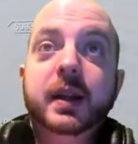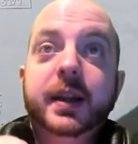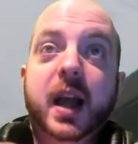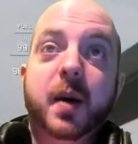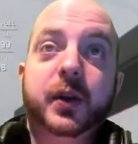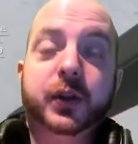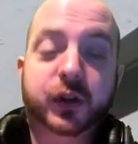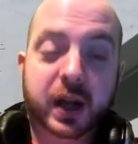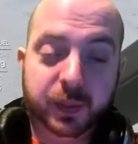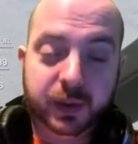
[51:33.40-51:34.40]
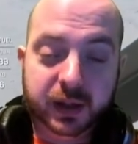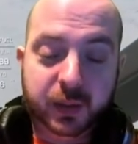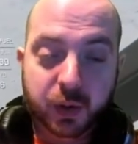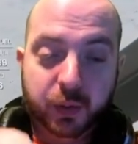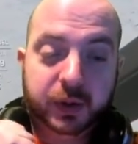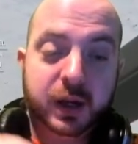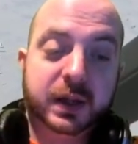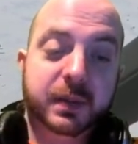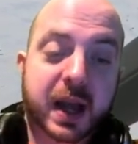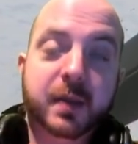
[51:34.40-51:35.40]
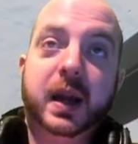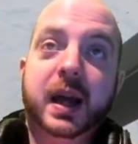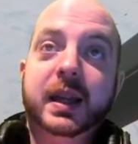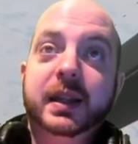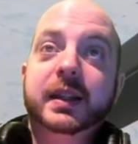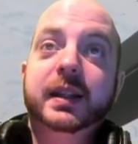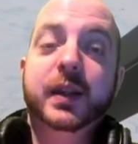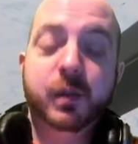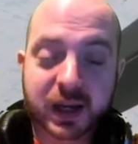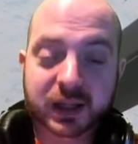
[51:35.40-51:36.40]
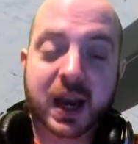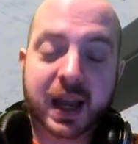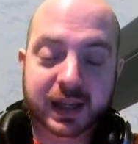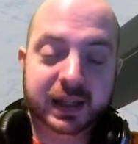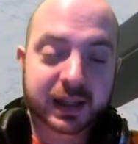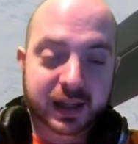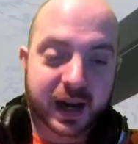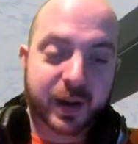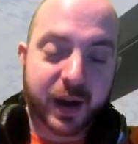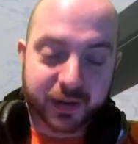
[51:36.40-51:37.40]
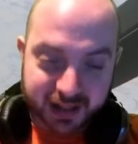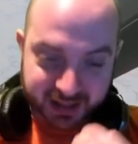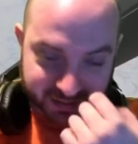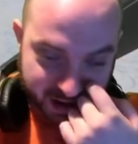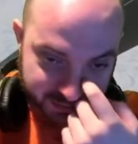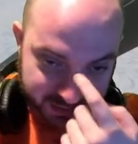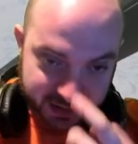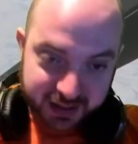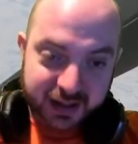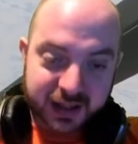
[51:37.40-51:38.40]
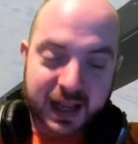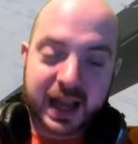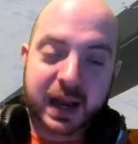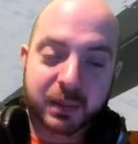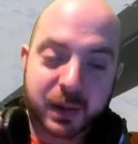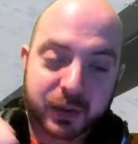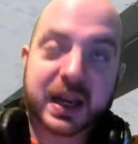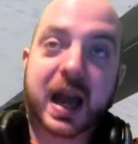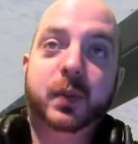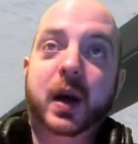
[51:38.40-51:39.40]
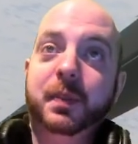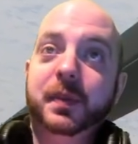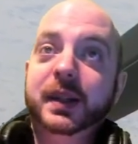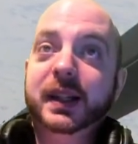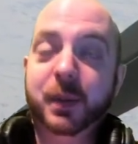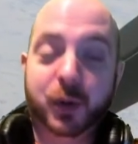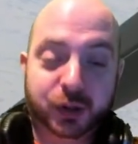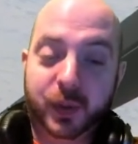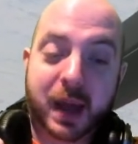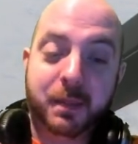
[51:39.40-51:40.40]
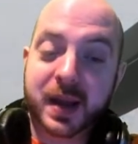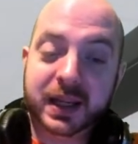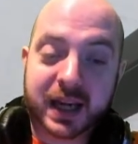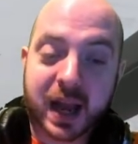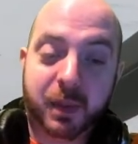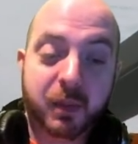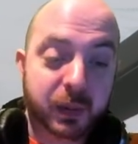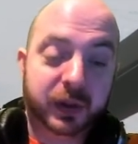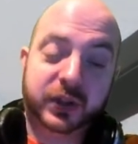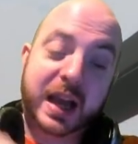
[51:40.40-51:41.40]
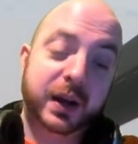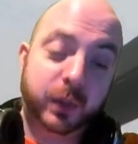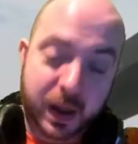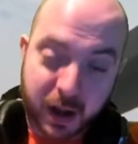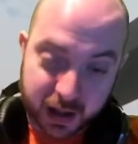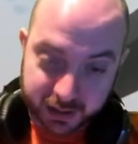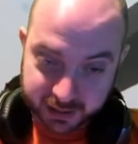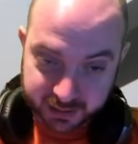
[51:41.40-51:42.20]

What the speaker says: come on stream, we will do some gameplay, you and me, Jag, and anyone else that's around, and we will sandworm. I'm not sure what that means yet, but we will sandworm hard.